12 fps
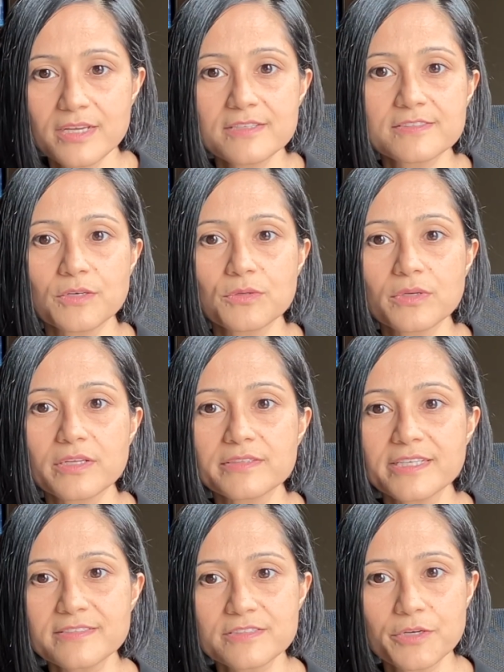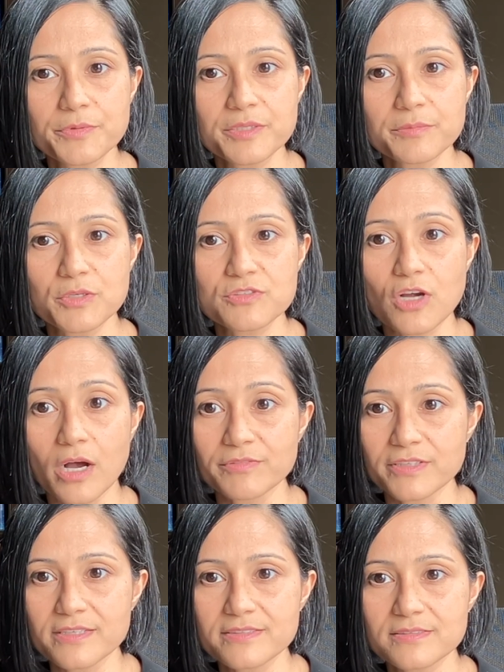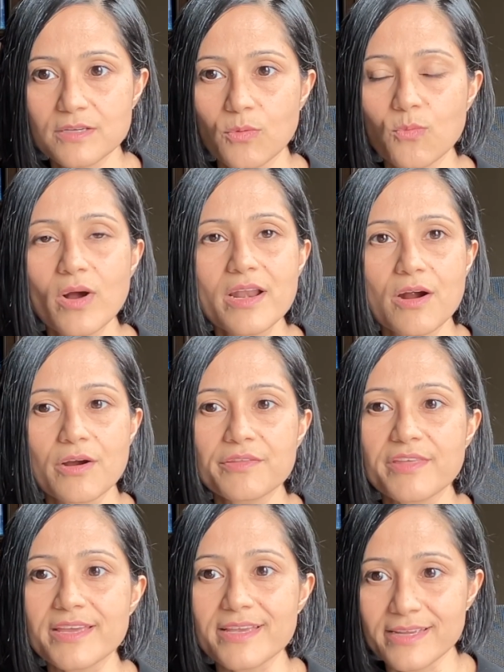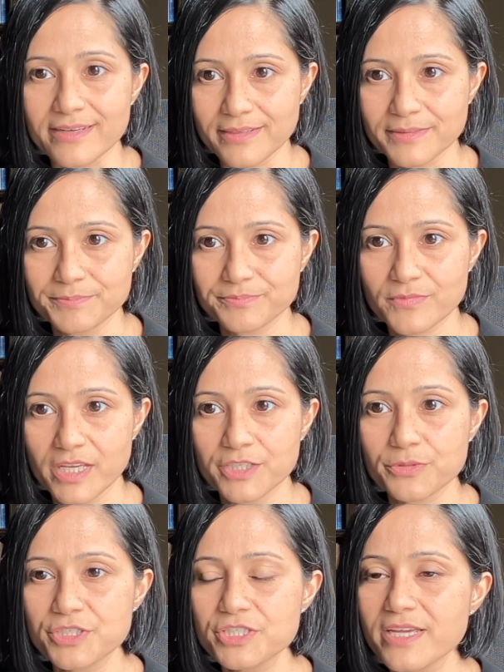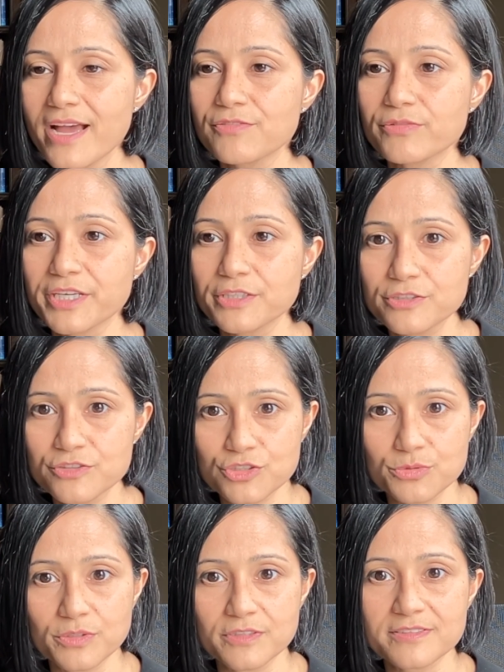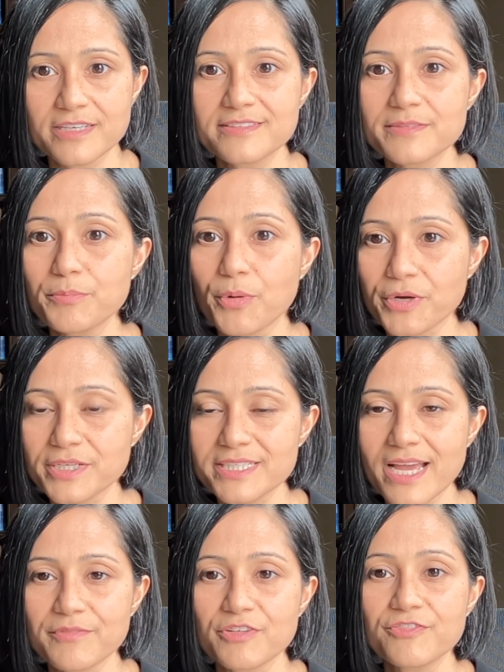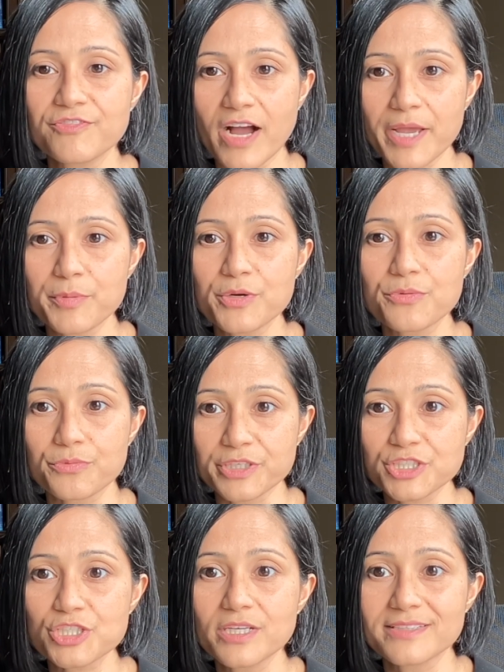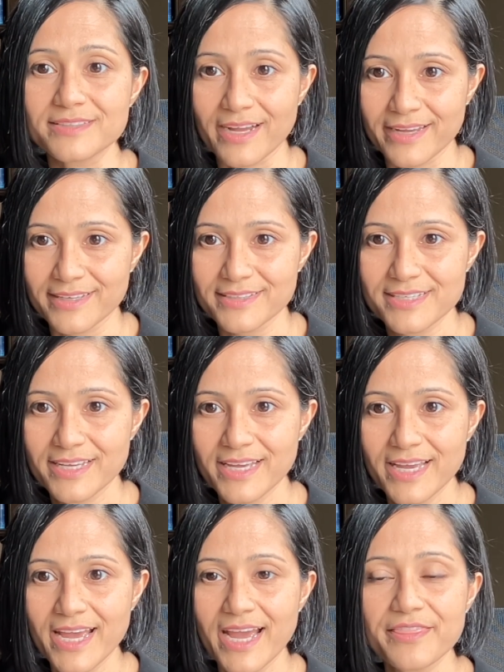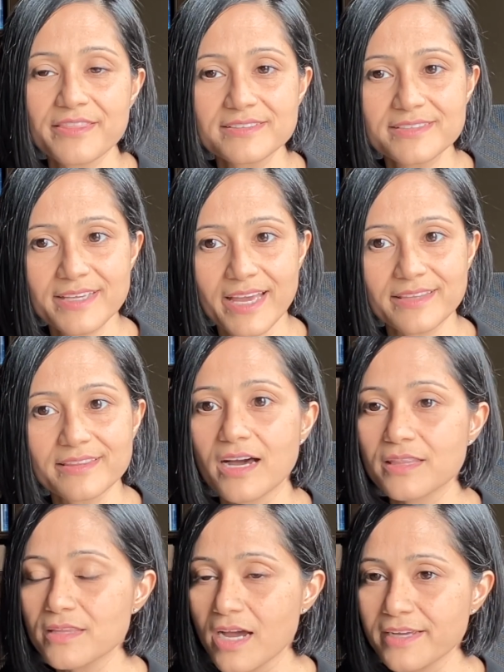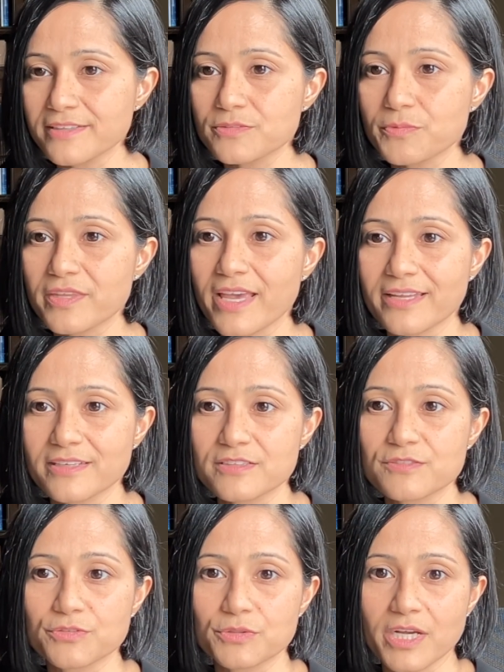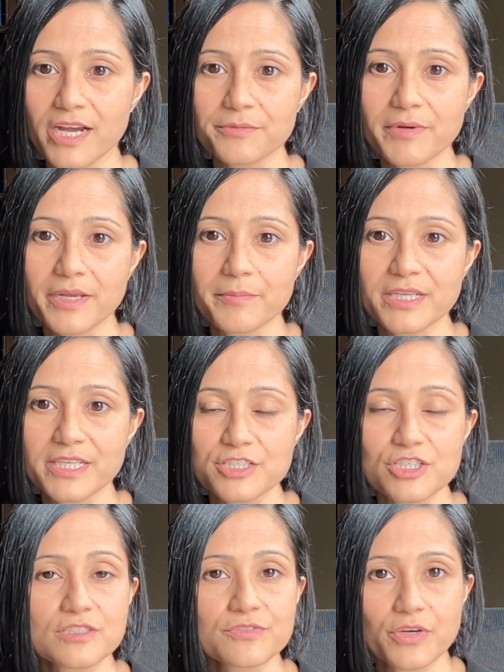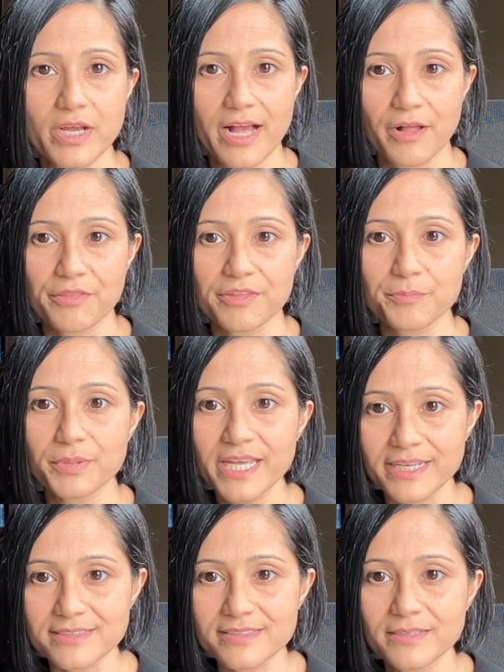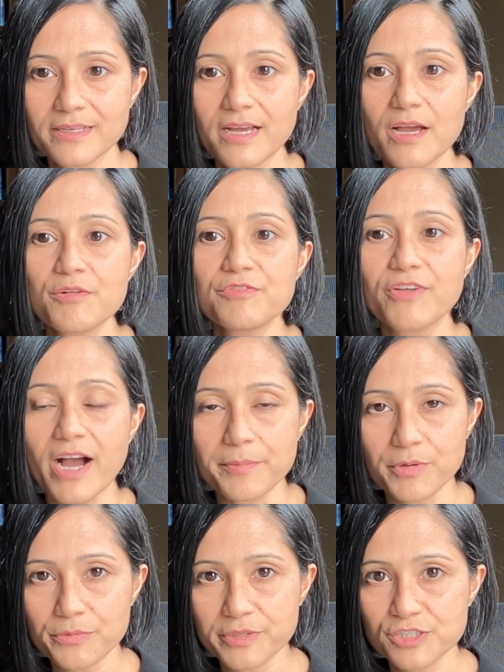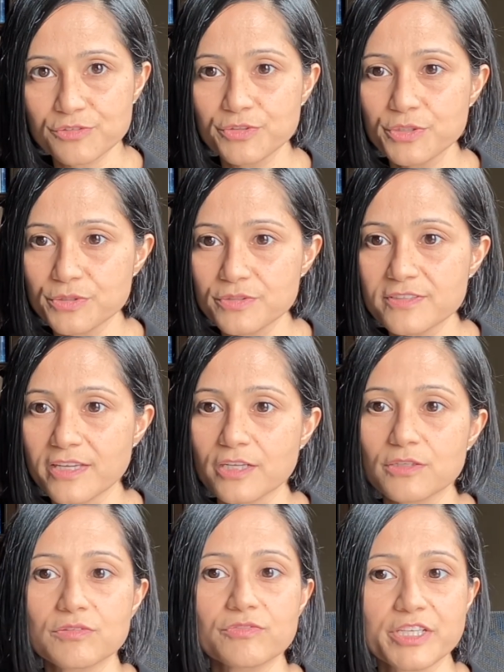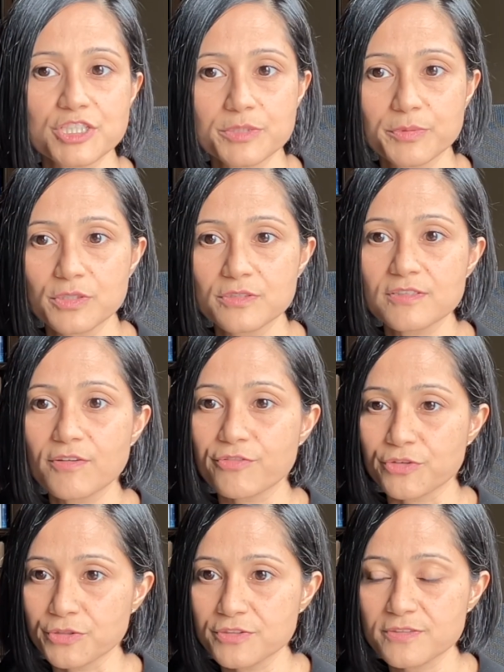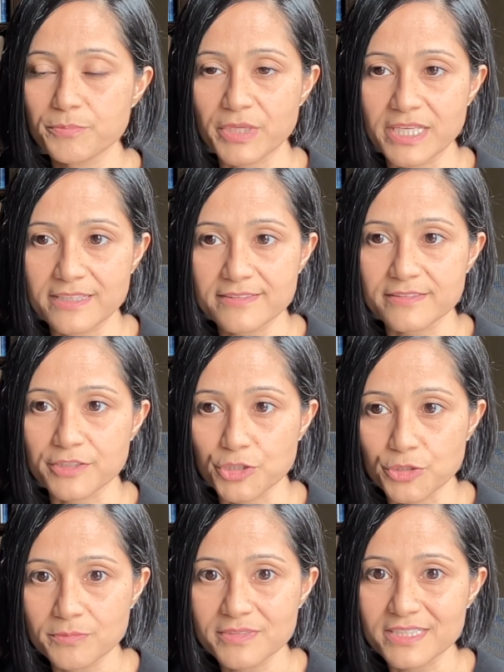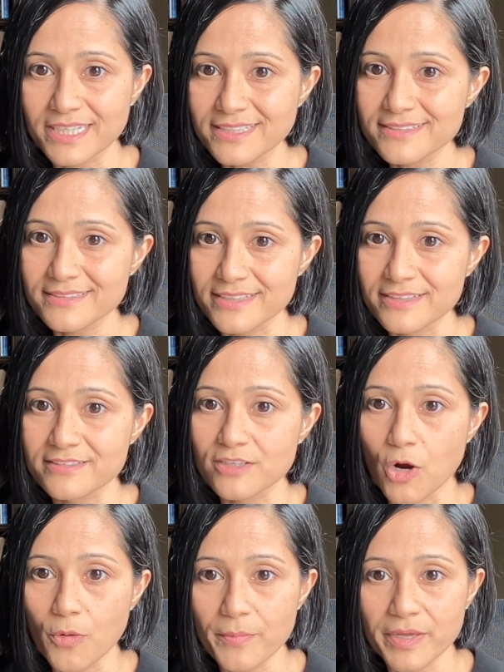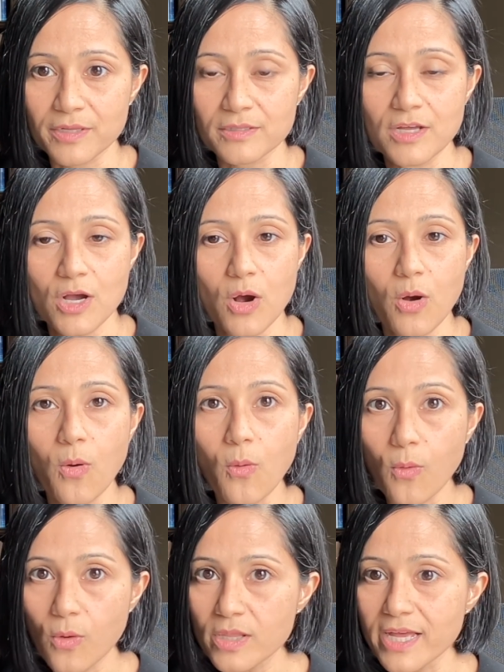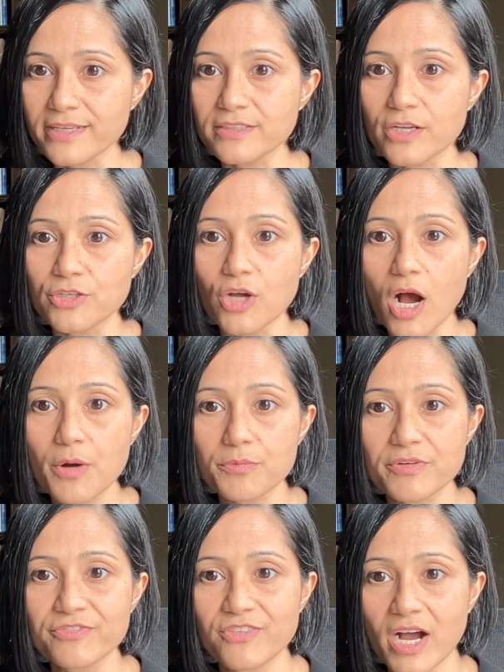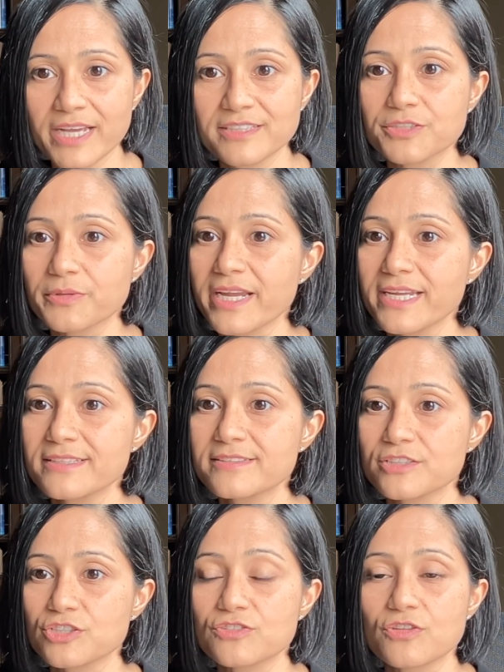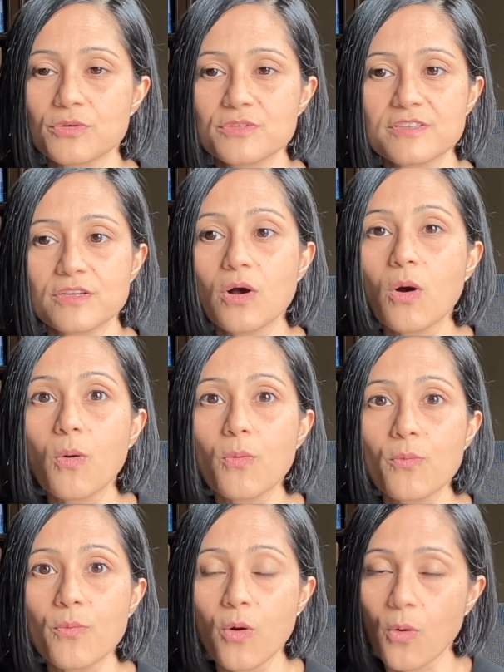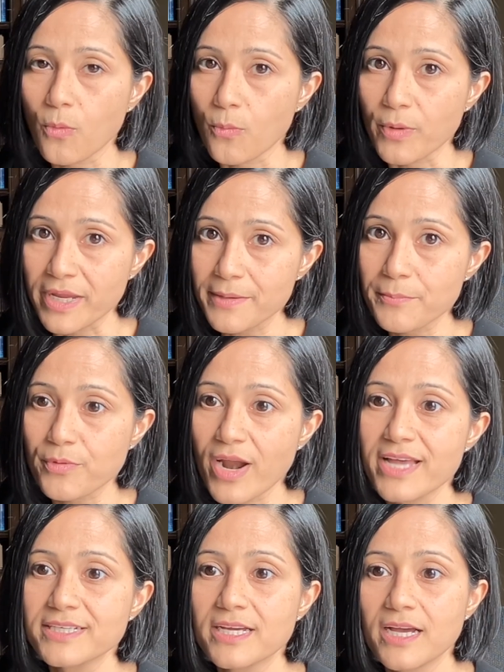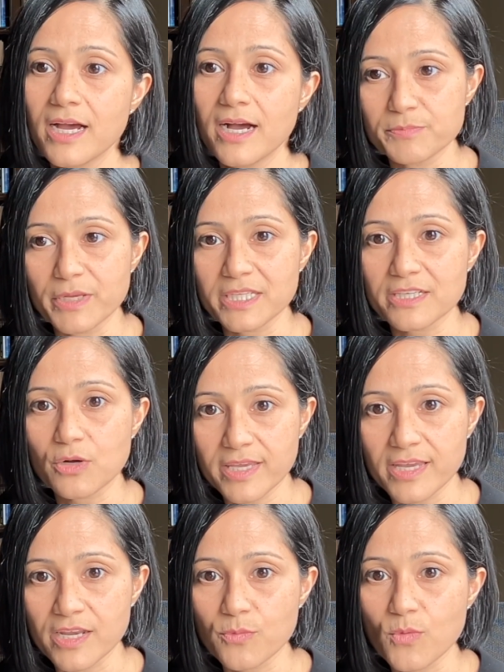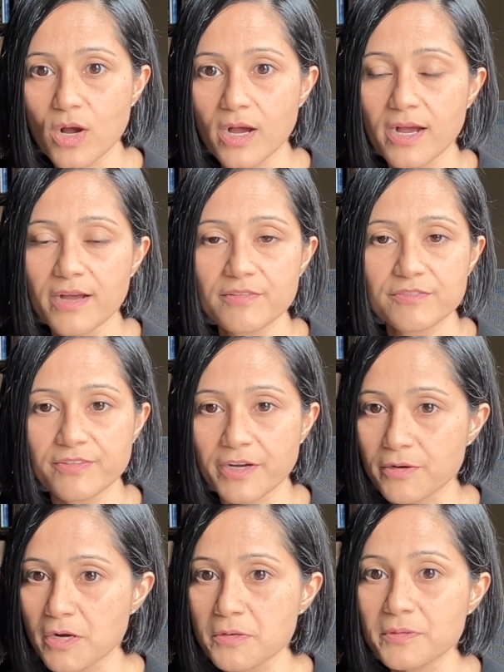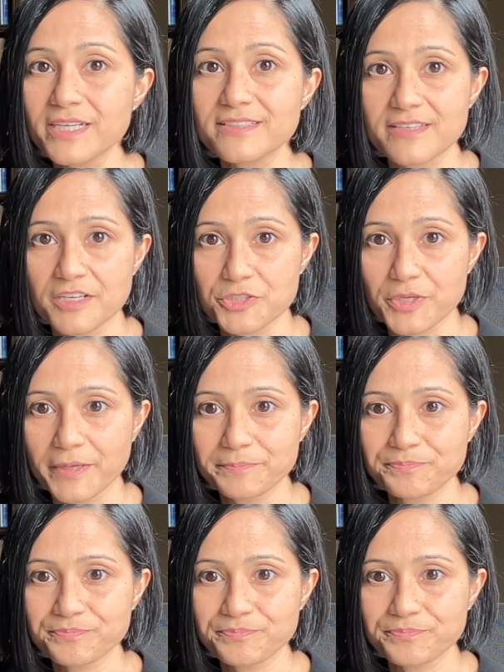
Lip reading: So let's start with the most obvious. What are they eating? In order to have regular stools, it's important to have a fiber-rich diet. And this again aligns with Canada's Food Guide recommendations for a healthy plate. Fiber-rich foods include vegetables, fruits, beans, legumes, nuts, seeds, oatmeal, whole and not refined grains such as those in whole wheat bread, millet, quinoa, farro, etc.